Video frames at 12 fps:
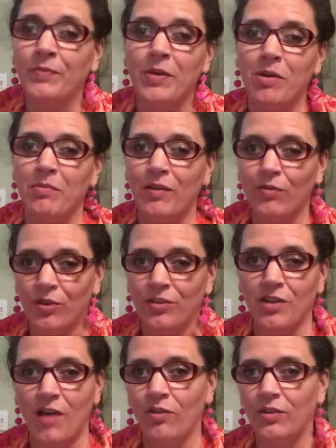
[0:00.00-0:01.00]
I'm on my
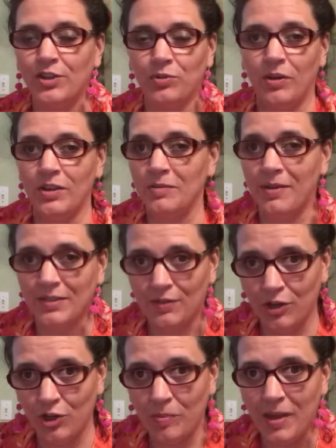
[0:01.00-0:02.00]
fourth novel. Each one is about
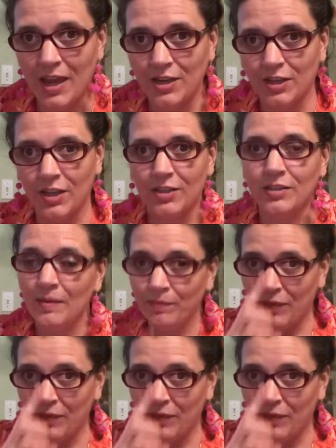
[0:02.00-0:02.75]
700 pages.